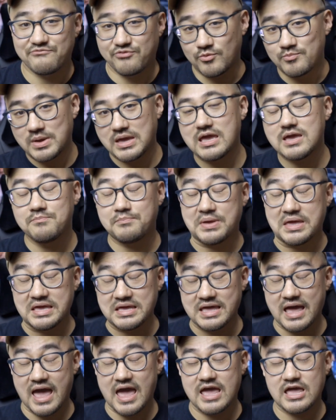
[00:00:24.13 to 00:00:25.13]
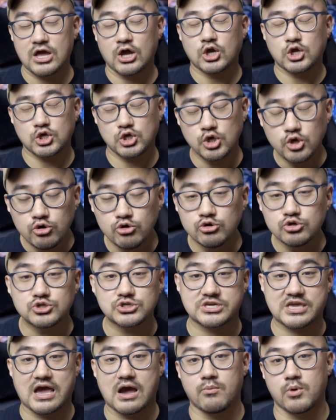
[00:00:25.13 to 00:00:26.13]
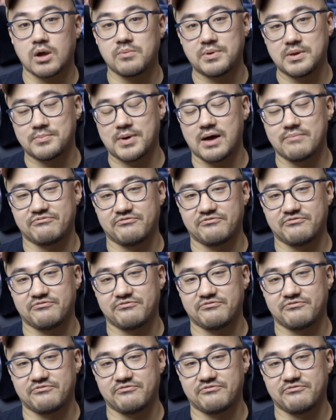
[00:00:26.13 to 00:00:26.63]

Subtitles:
for me, being a huge Cowboy Bebop